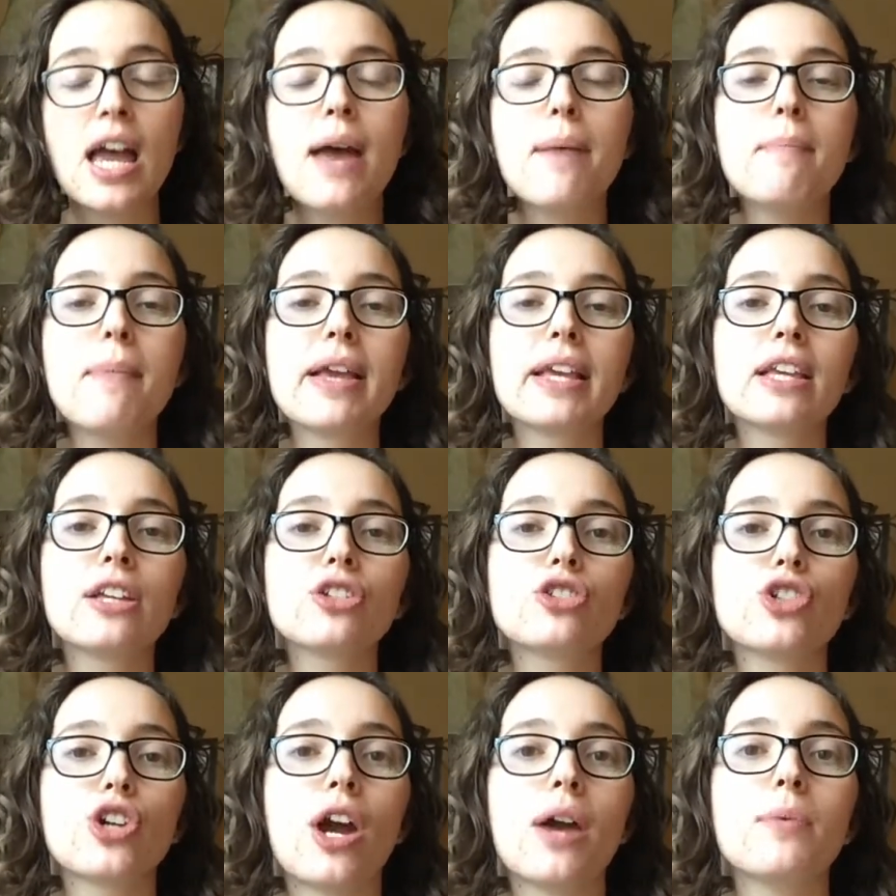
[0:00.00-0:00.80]
Making
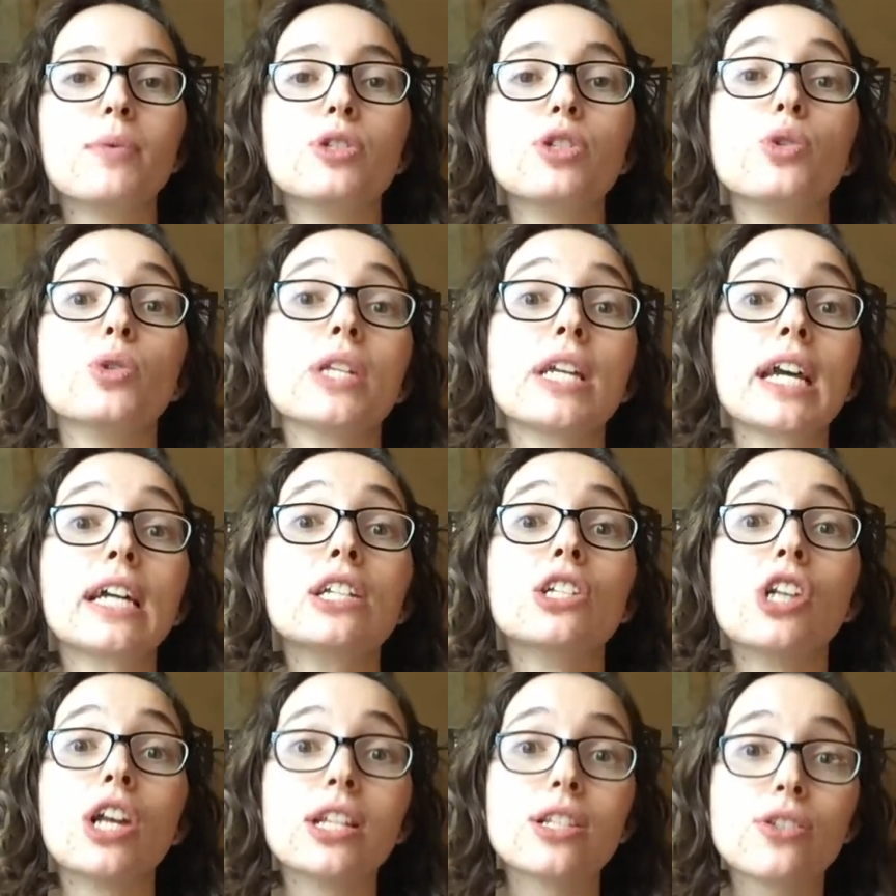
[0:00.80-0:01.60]
sure I was using a
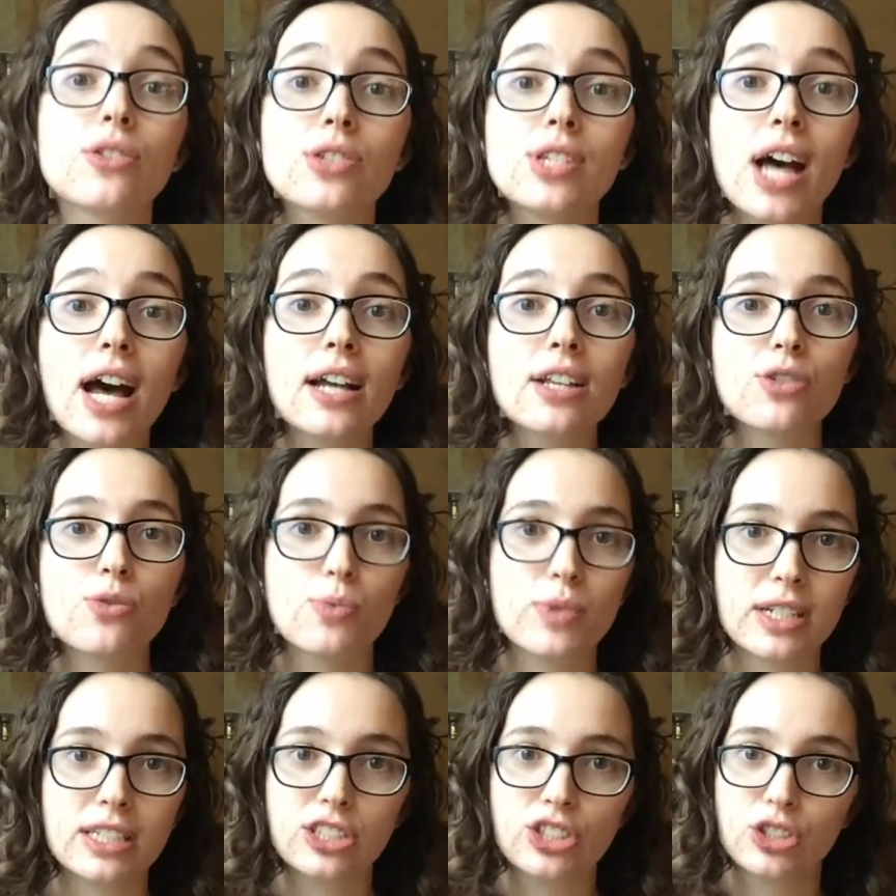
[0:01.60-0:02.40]
gentle touch
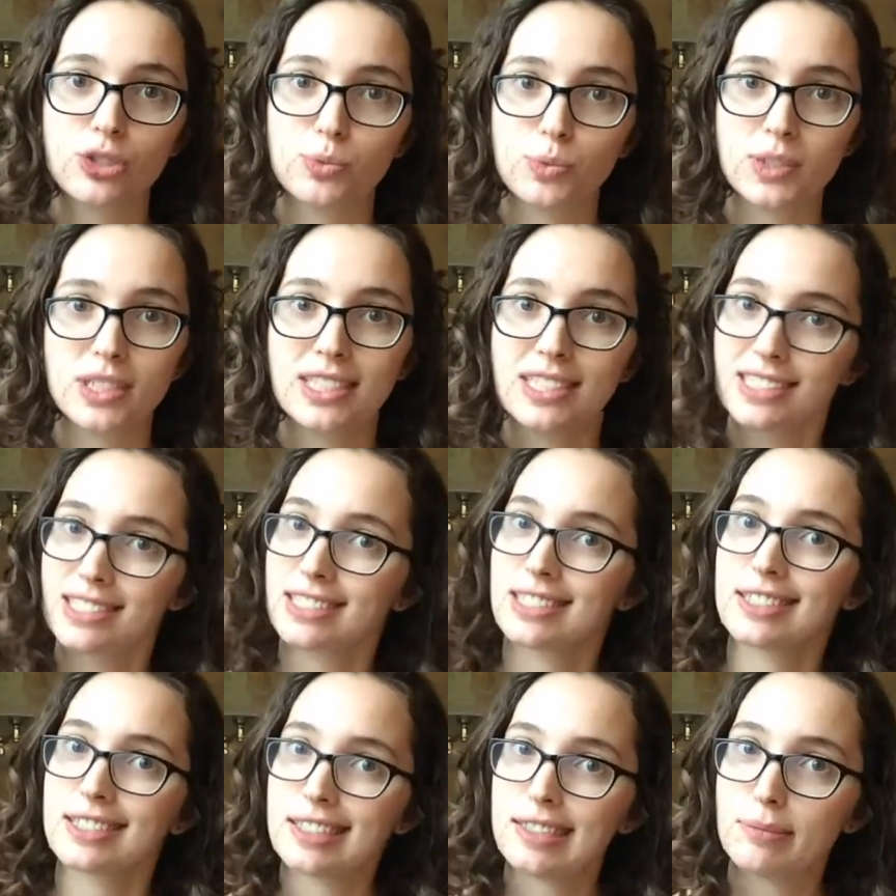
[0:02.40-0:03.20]
when I just wanted to
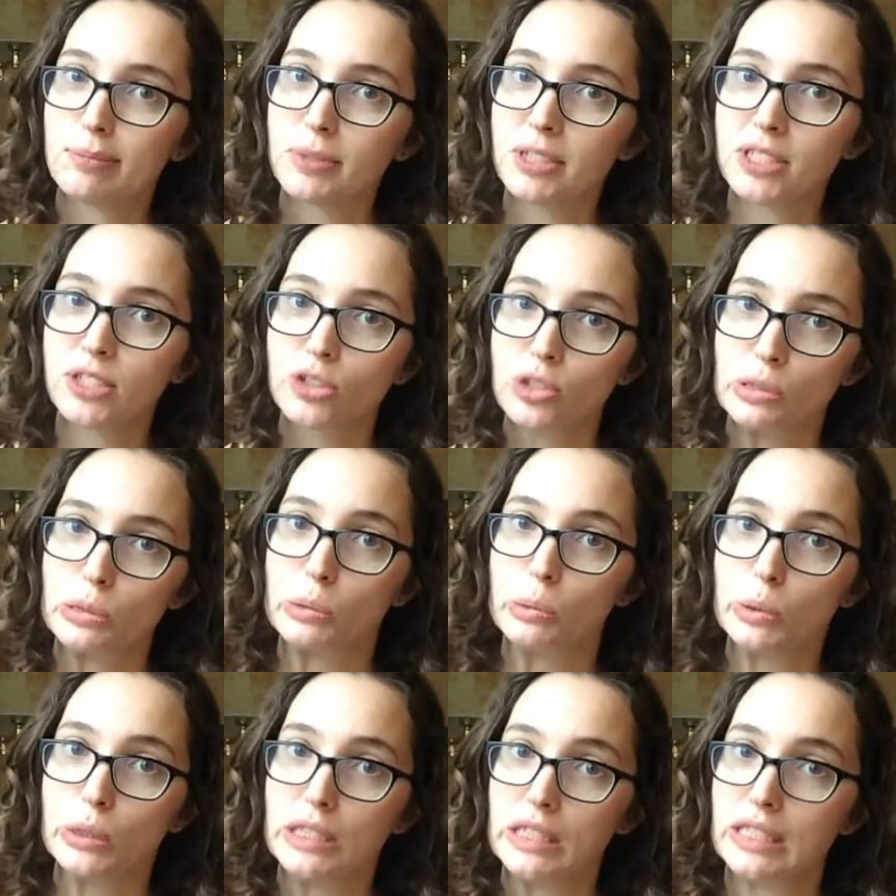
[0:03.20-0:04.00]
kind of give him a little
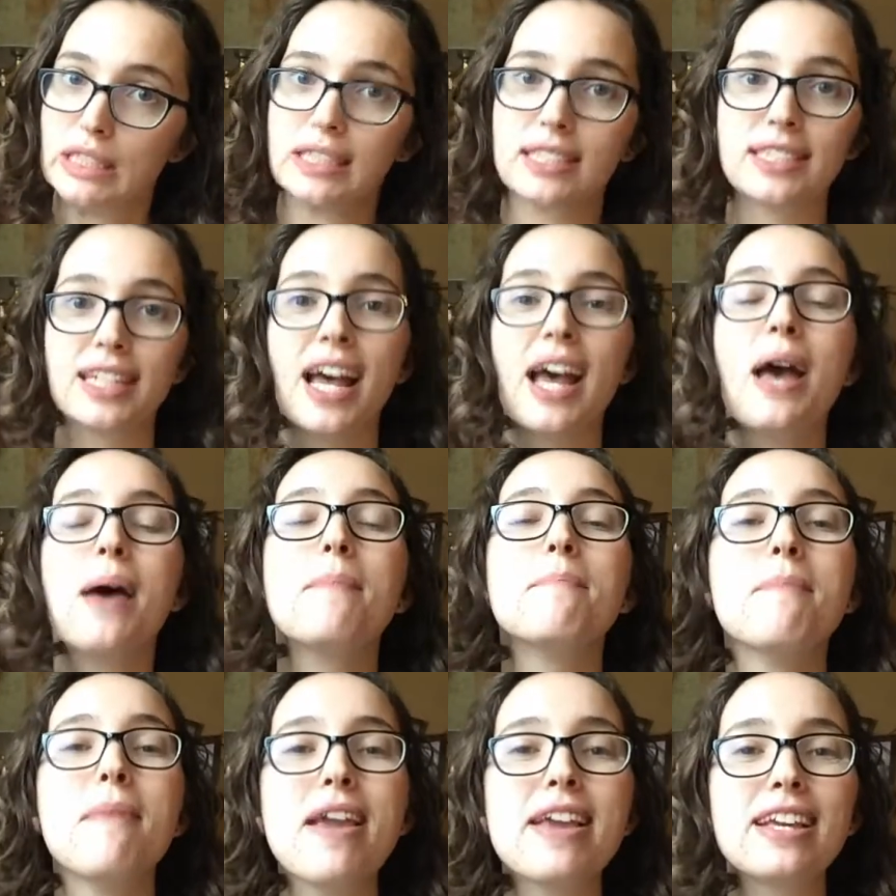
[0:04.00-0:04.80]
squeeze.
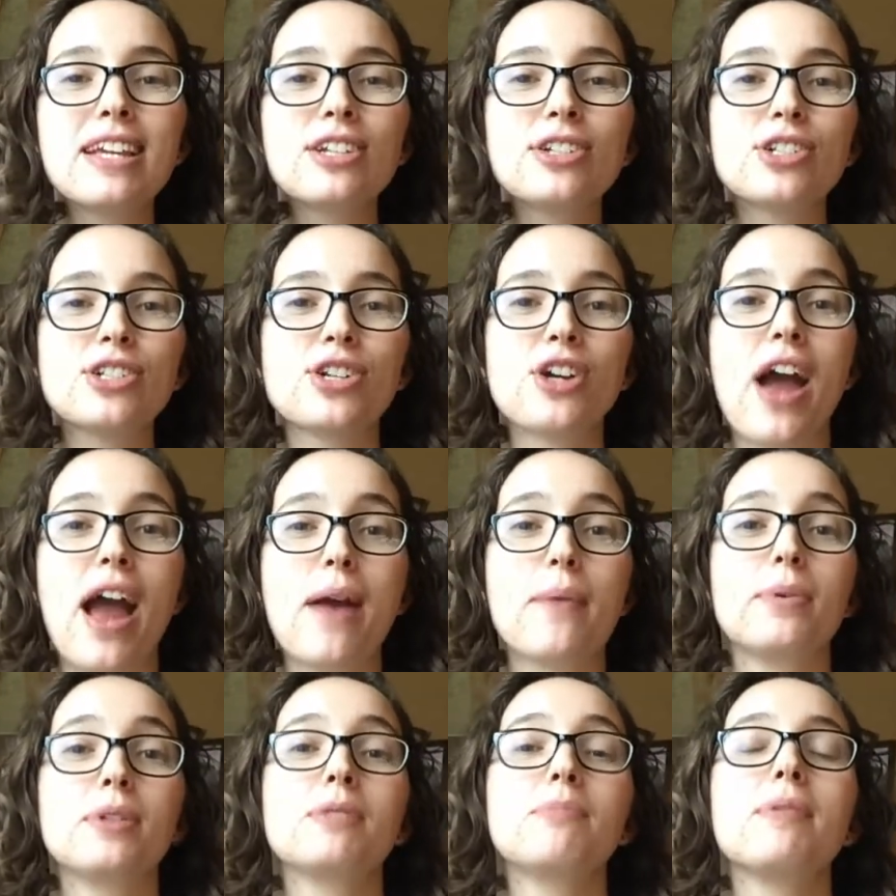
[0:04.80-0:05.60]
Making sure I
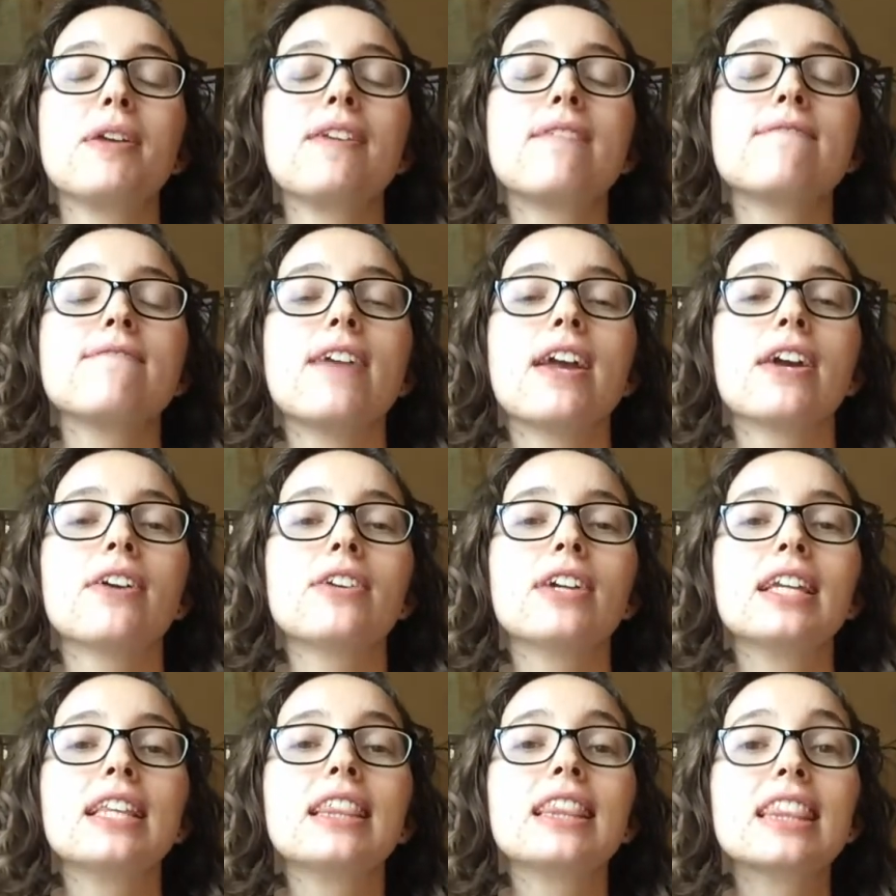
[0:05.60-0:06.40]
was being
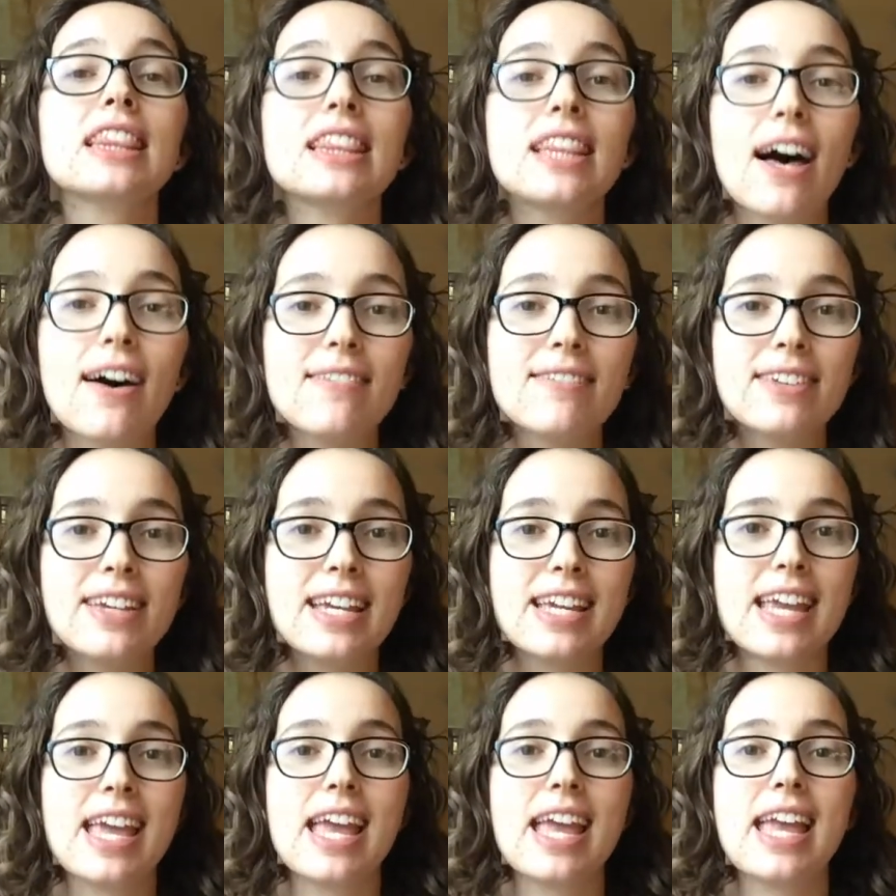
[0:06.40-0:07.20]
very
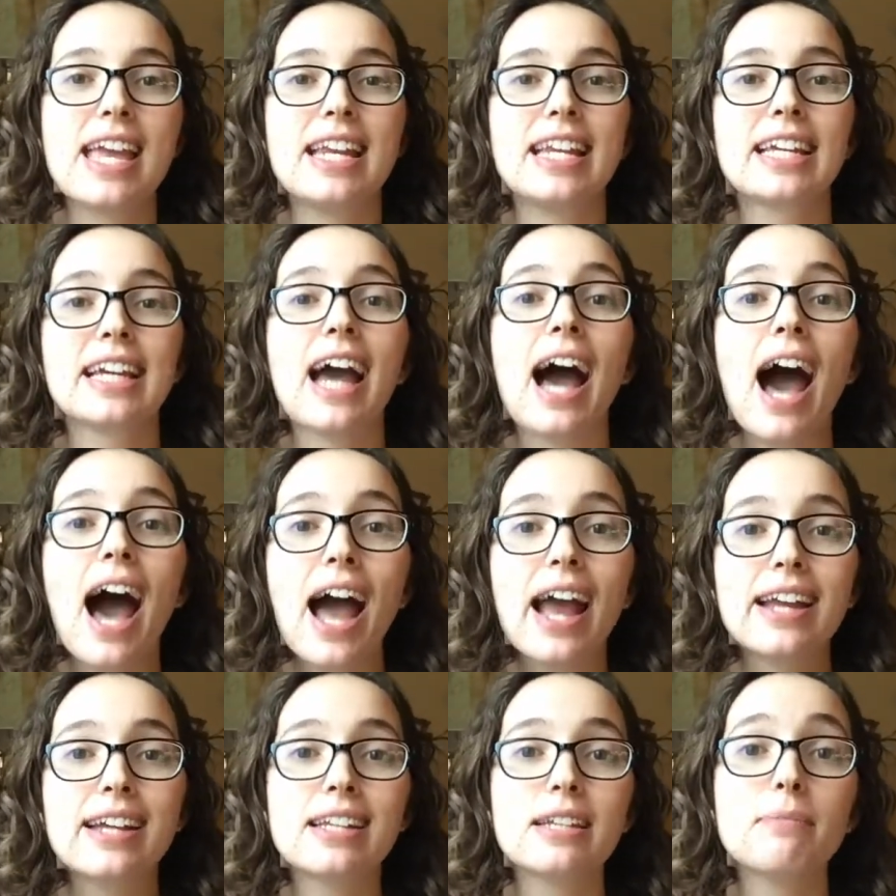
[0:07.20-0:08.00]
loving and
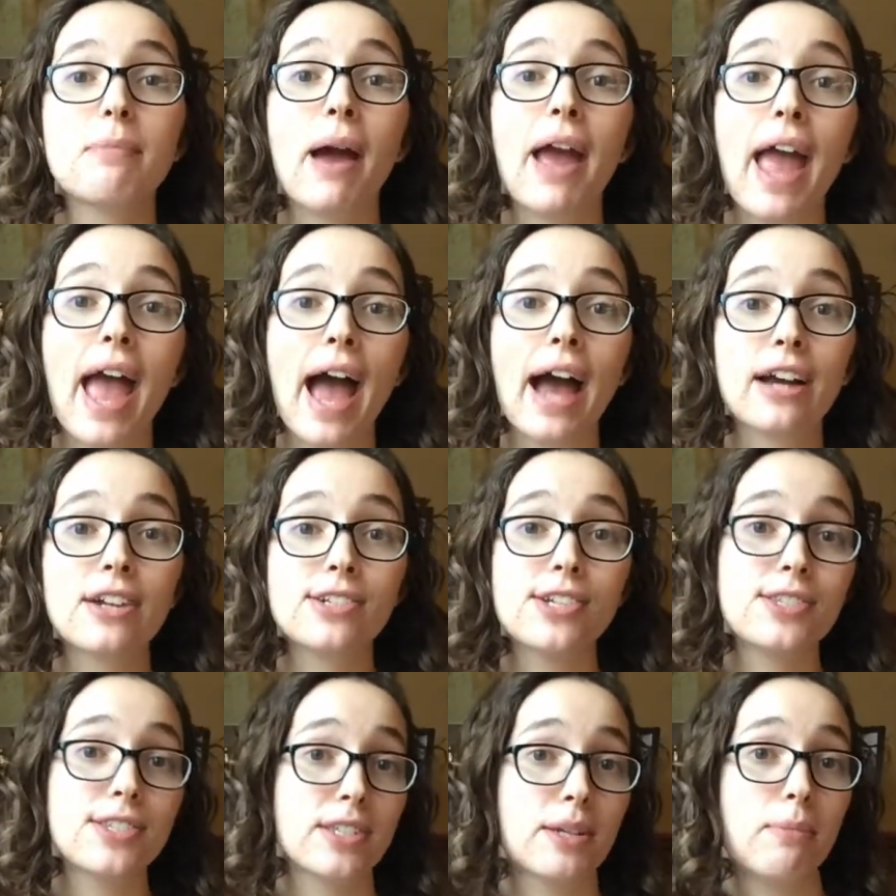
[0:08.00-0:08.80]
kind in my
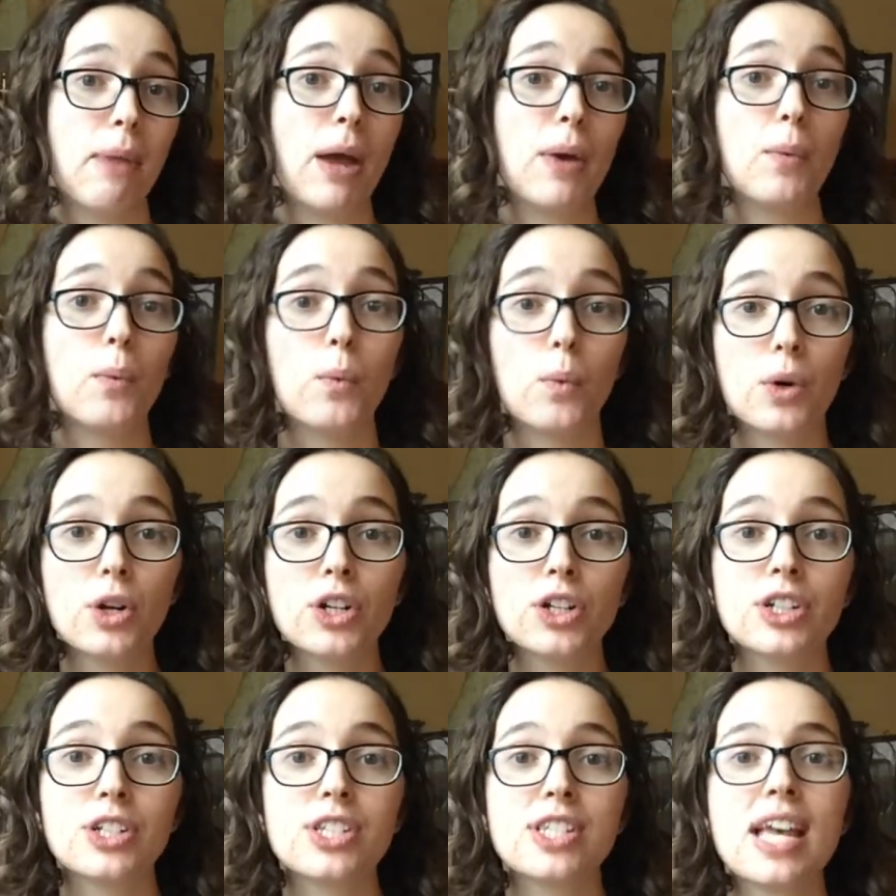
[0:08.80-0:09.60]
actions and my
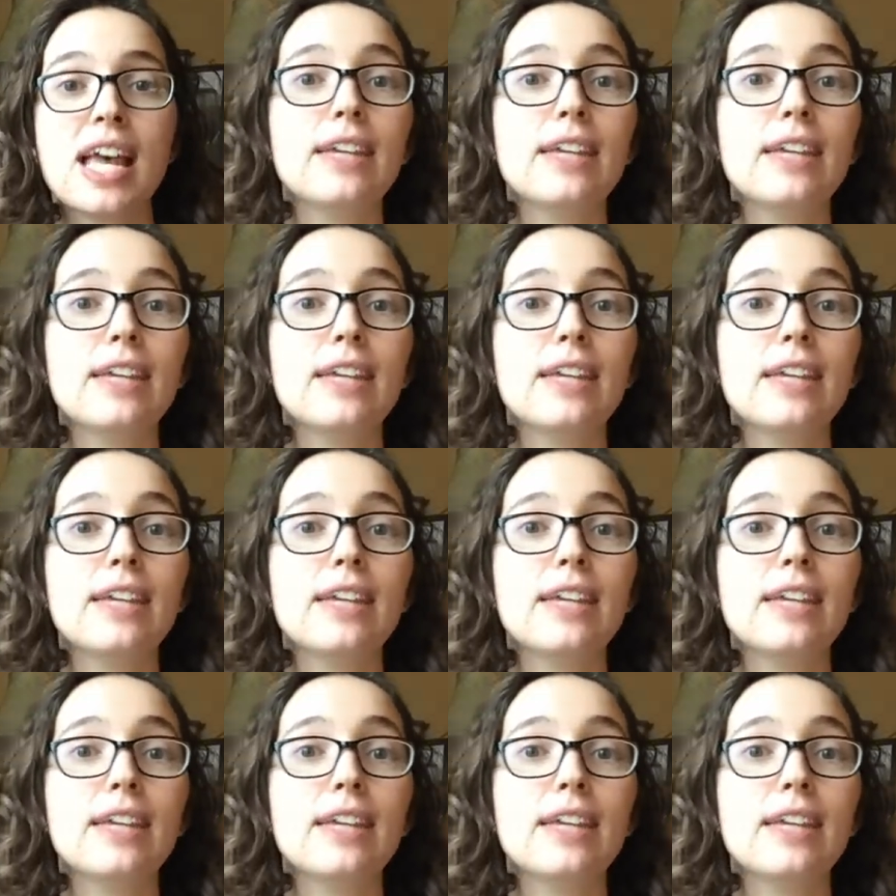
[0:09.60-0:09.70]
words,